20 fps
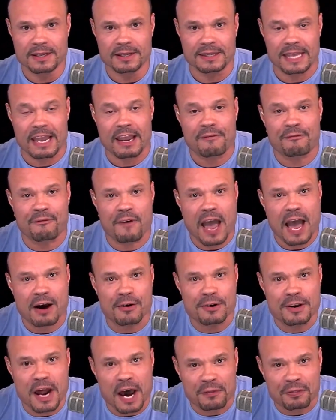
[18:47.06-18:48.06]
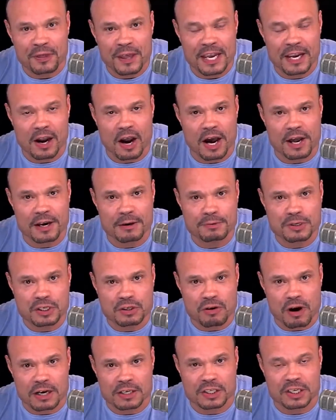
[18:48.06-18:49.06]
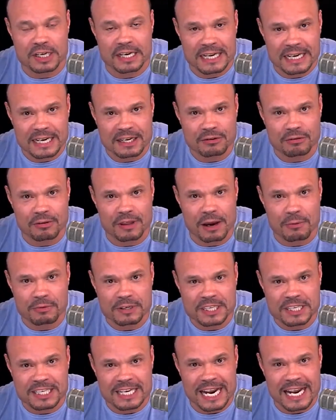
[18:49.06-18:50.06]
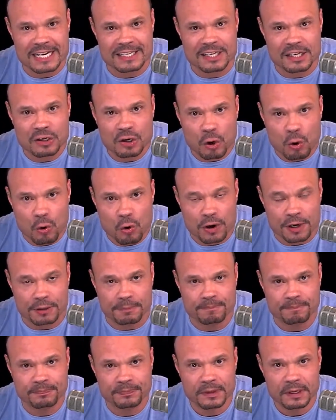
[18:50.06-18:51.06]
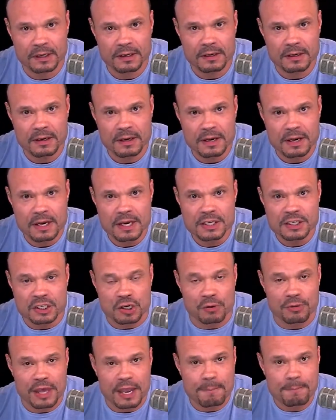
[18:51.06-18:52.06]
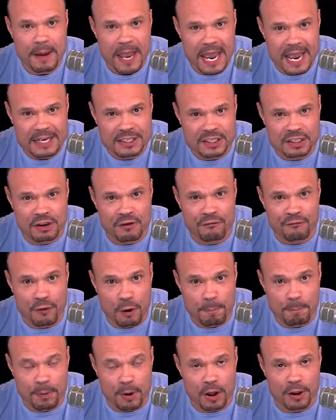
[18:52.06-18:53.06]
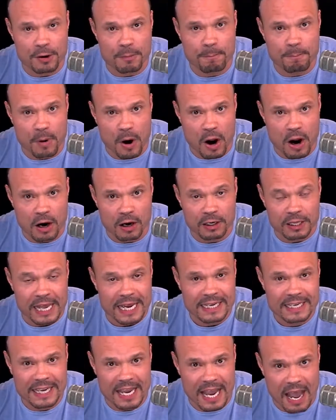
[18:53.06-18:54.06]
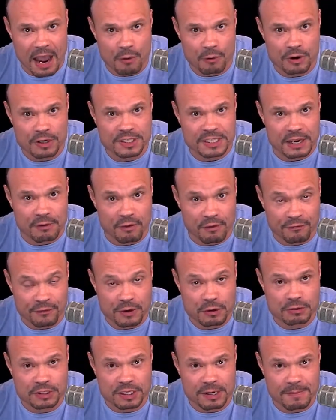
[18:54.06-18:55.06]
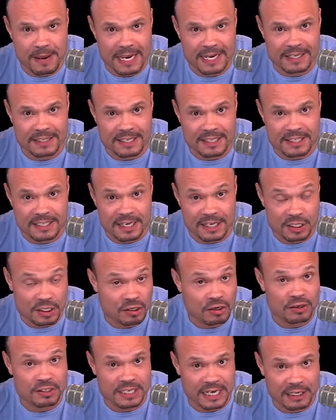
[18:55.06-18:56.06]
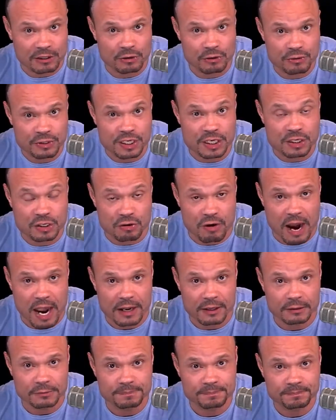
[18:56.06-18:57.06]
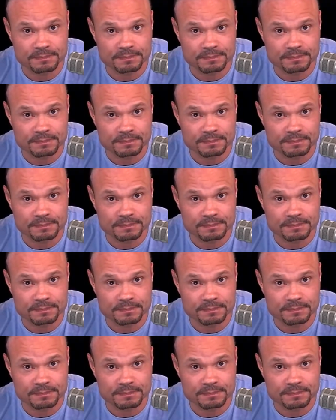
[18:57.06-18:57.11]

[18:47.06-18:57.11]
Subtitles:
They found nothing on obstruction either that would stand in court. So they passed the football to Barr like cowards. They refused to make a decision because they lose in trial.